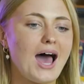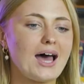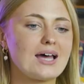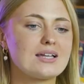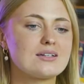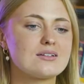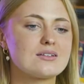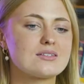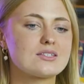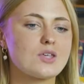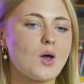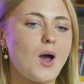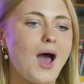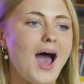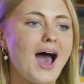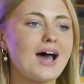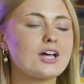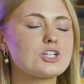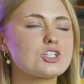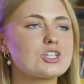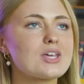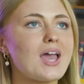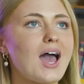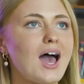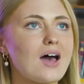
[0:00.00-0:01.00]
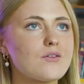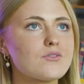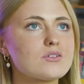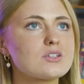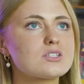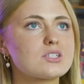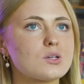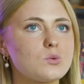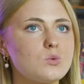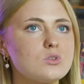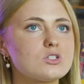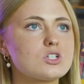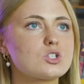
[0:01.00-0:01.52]
And so actually having
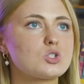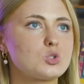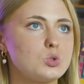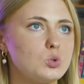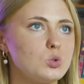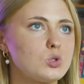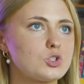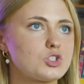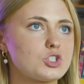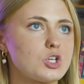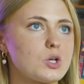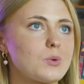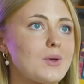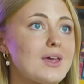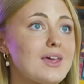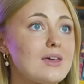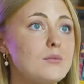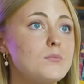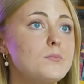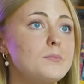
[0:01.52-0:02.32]
someone to talk to